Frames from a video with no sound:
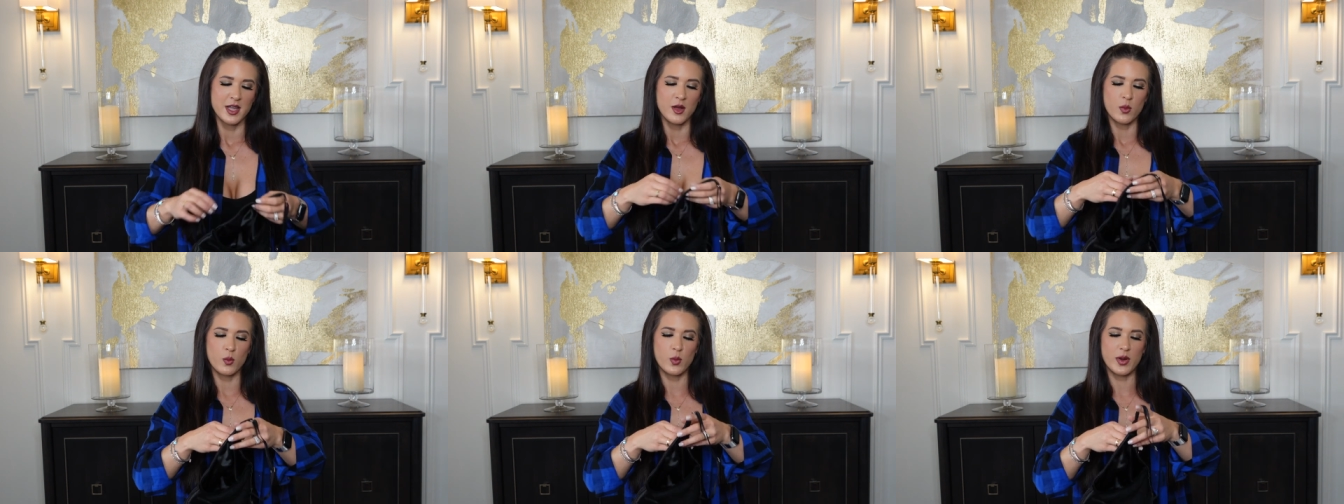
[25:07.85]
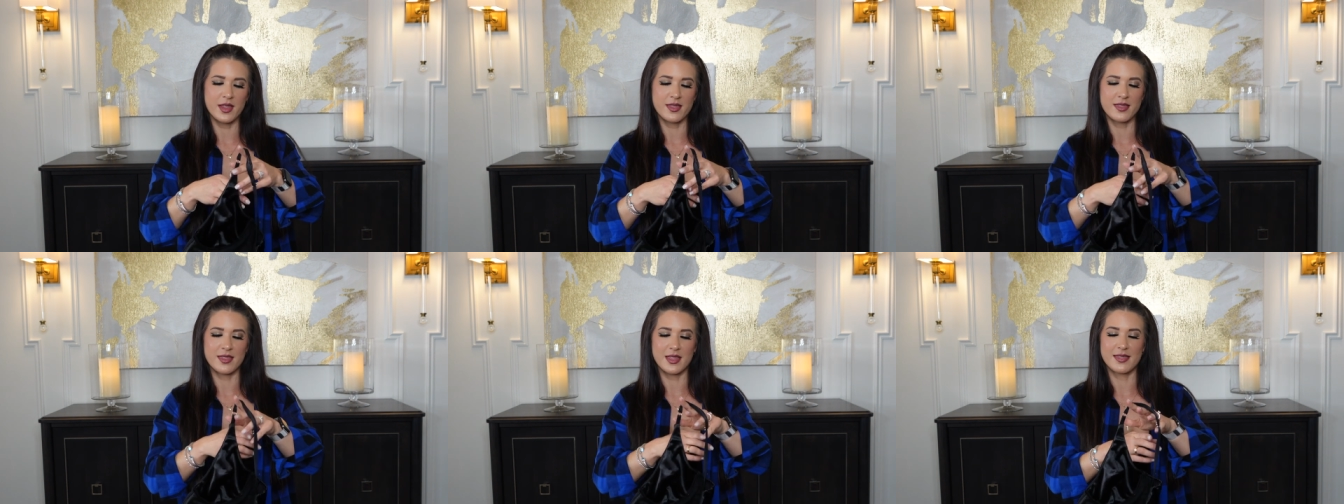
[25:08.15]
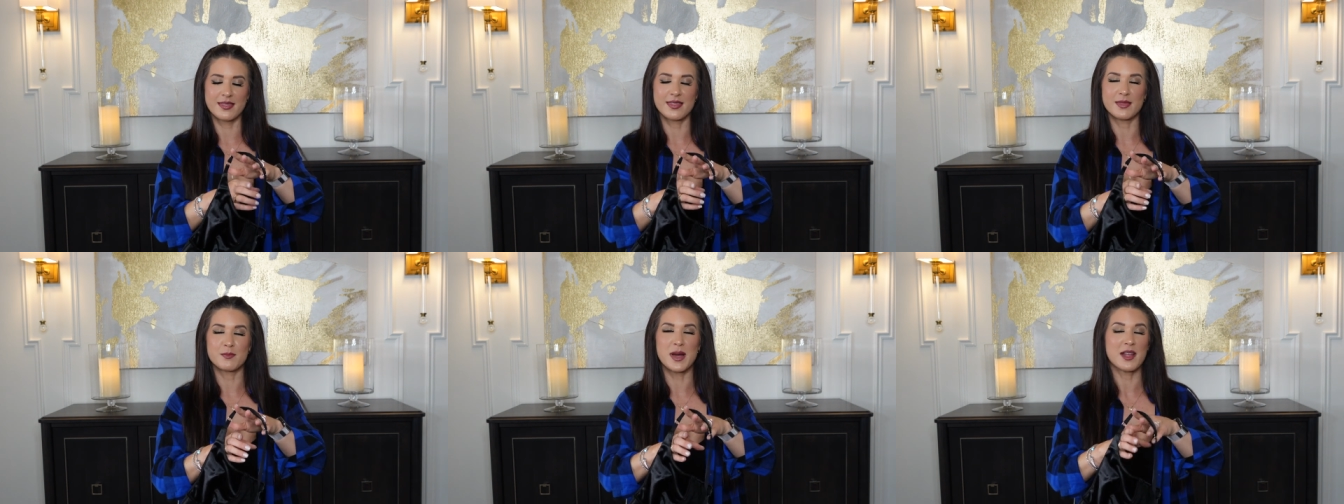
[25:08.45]

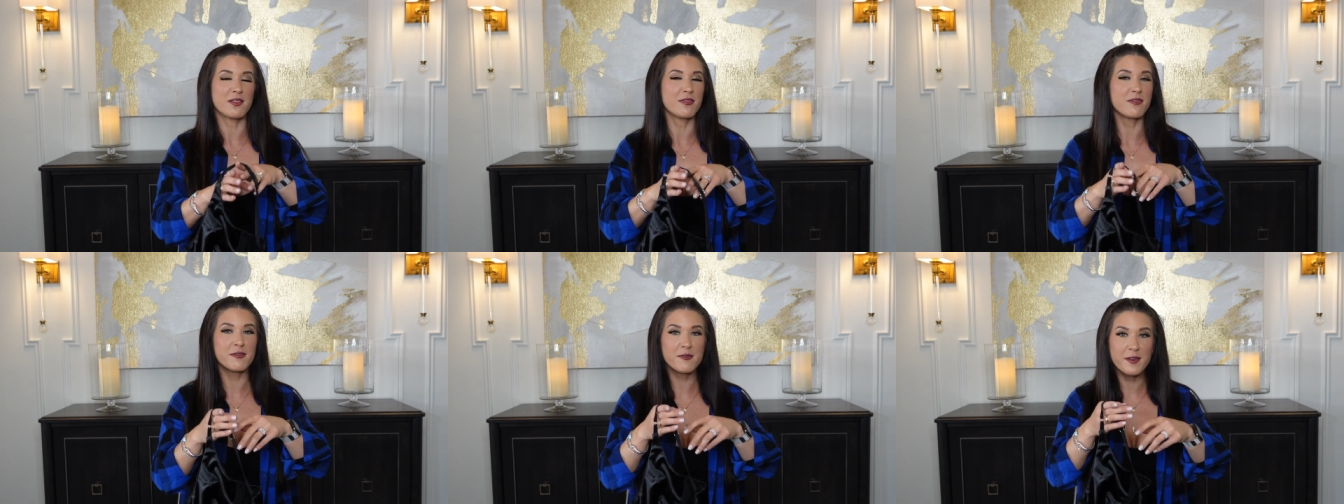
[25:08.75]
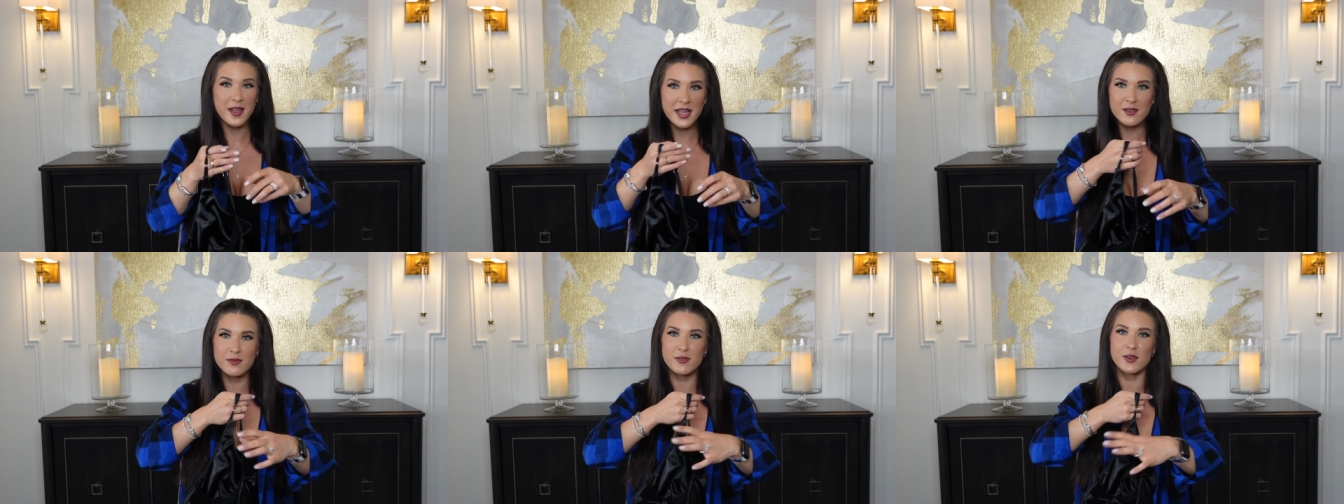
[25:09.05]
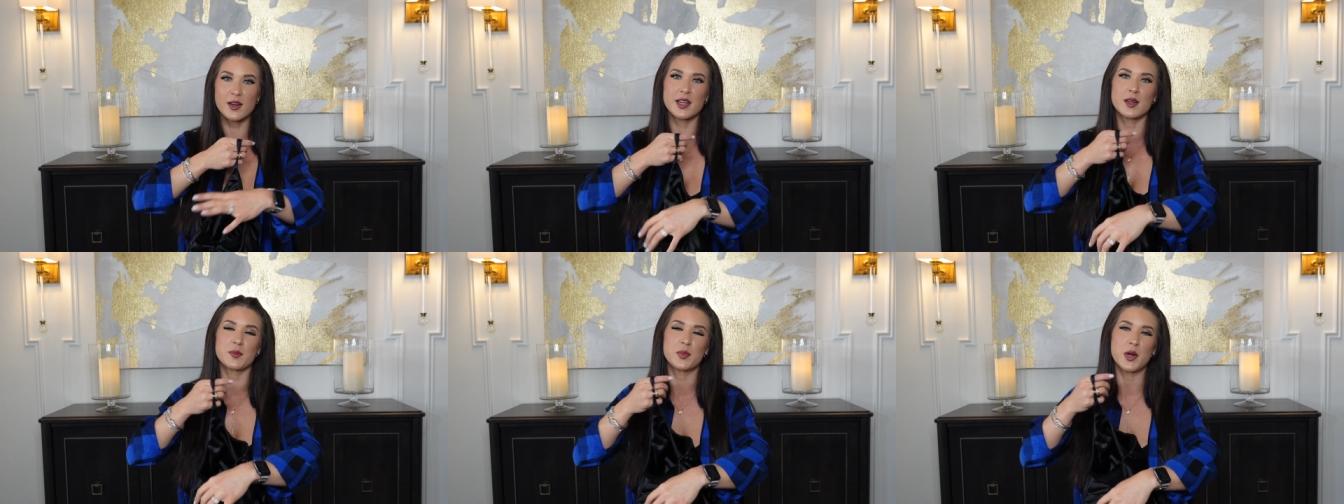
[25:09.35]
with my
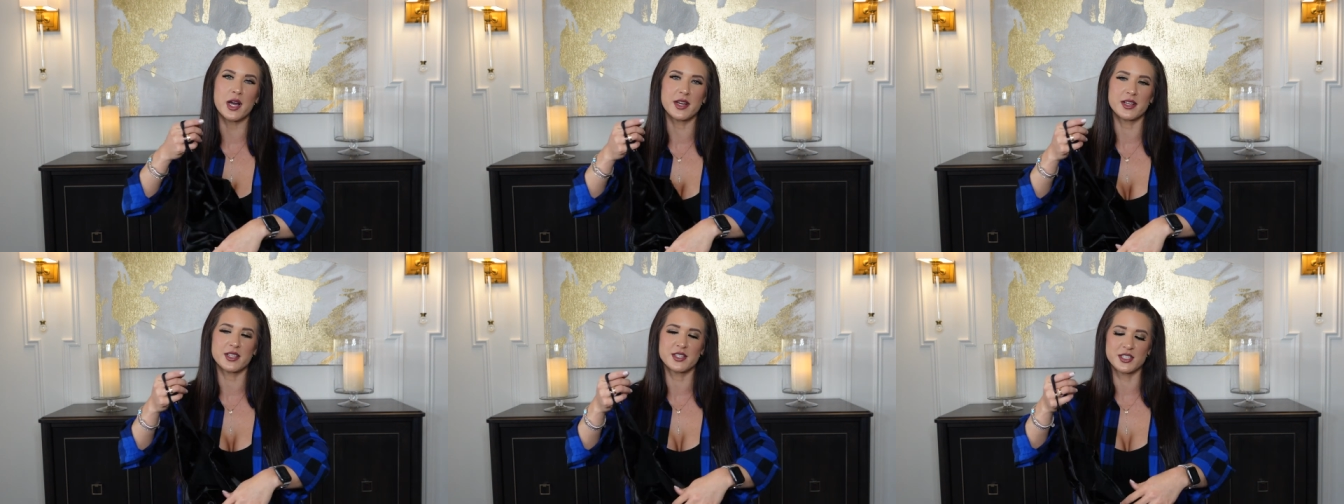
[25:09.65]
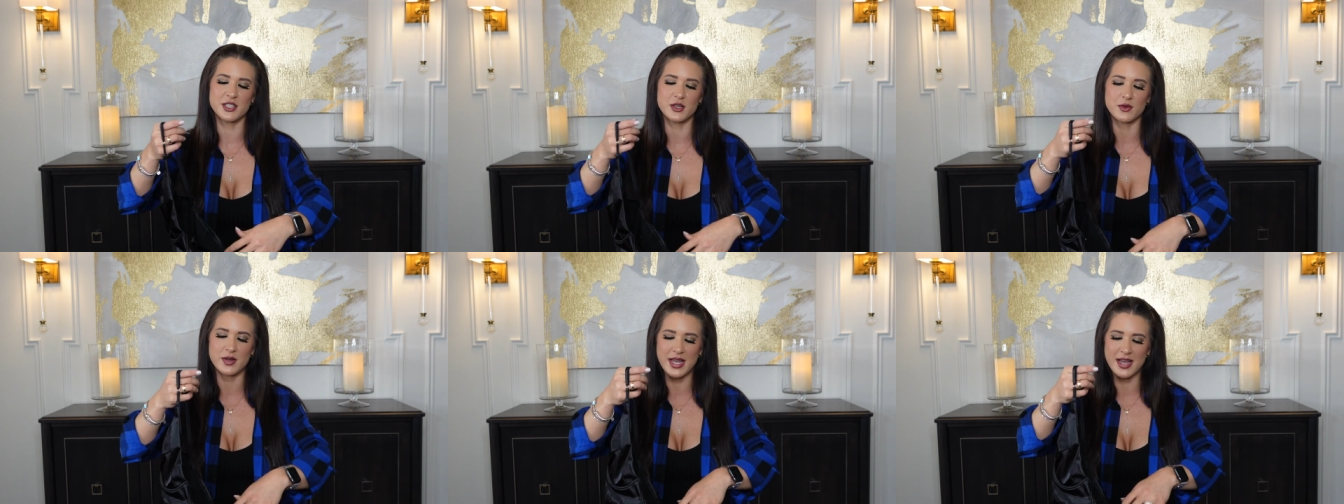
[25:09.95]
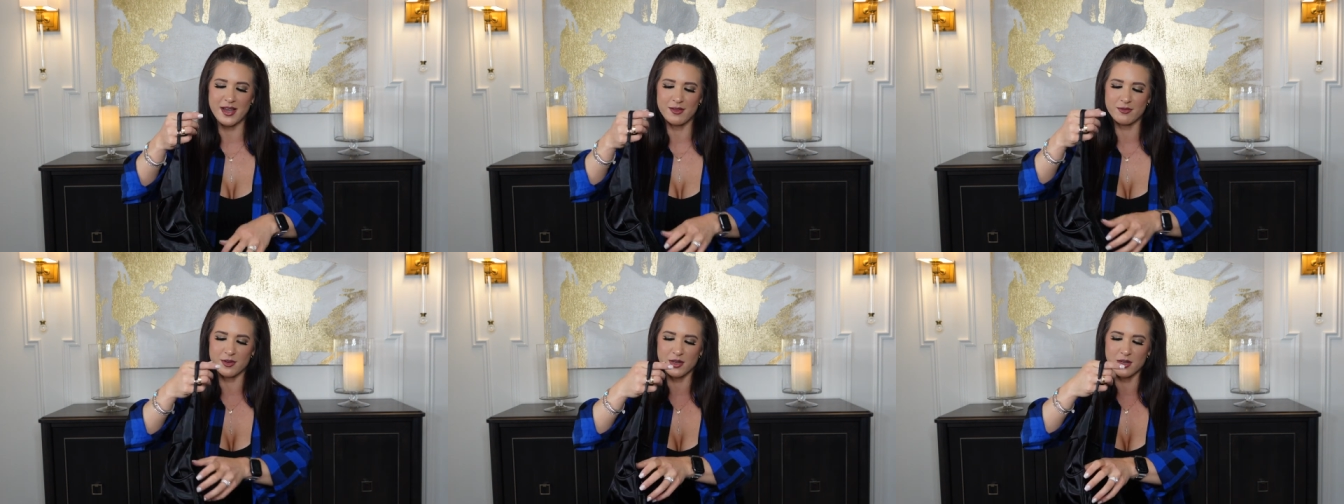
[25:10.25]
favorite bodysuit
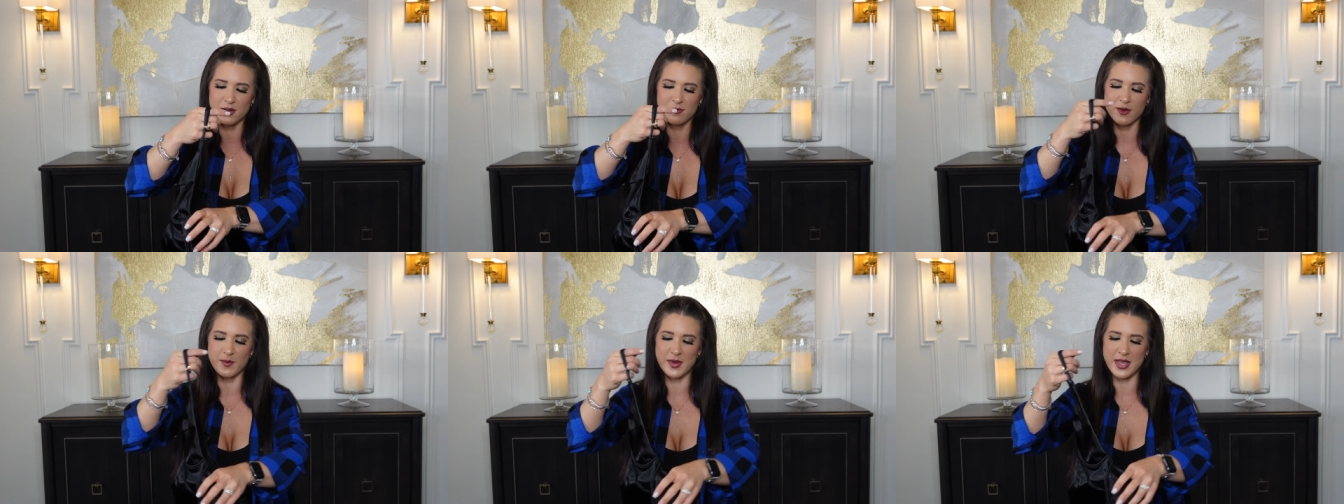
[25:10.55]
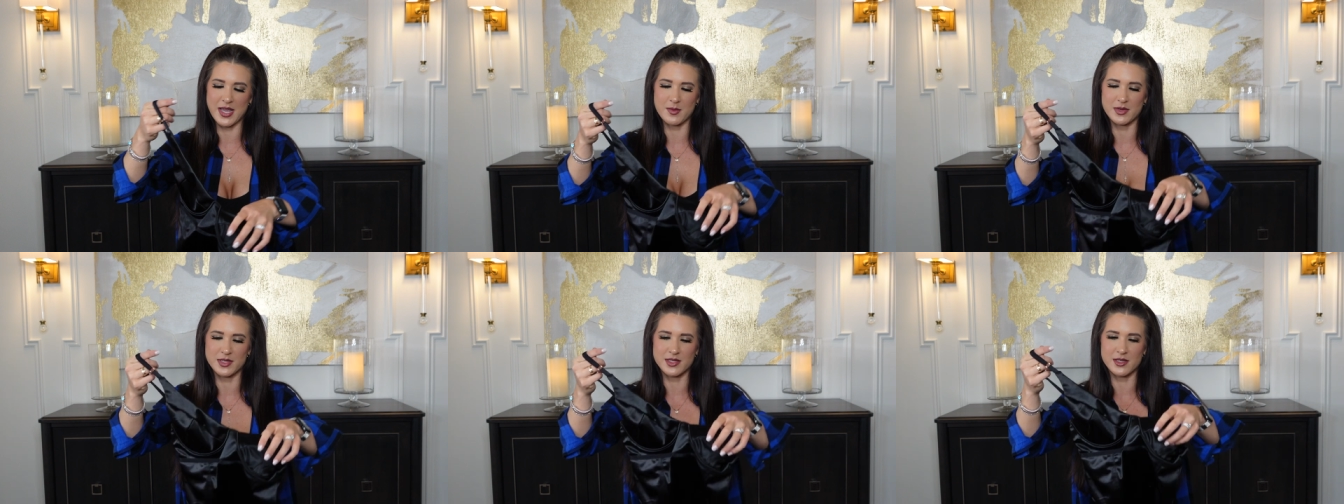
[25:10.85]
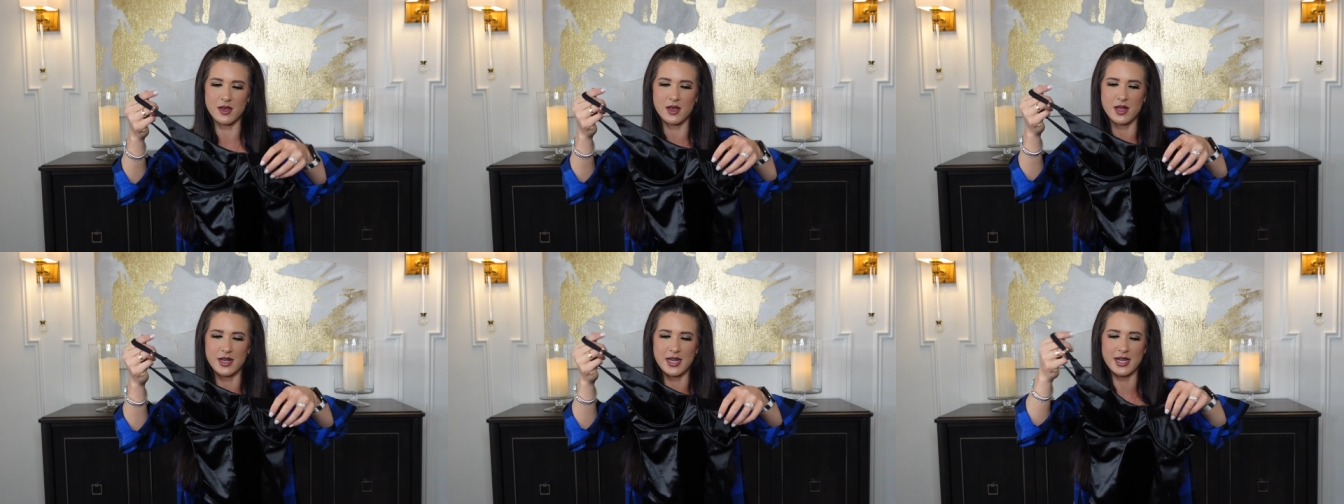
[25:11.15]
ever from
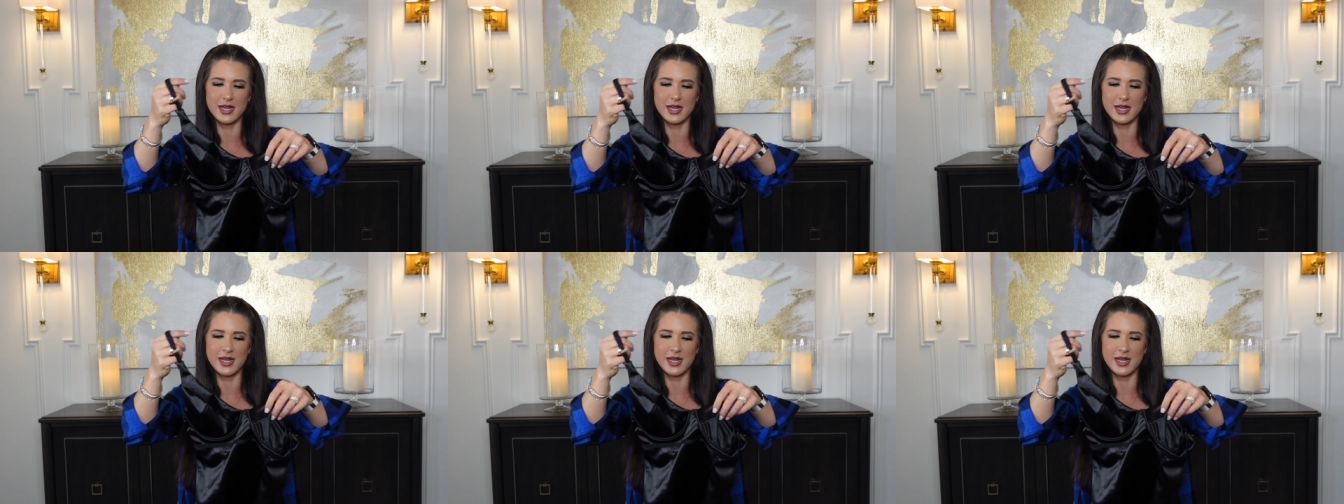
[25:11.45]
Amazon.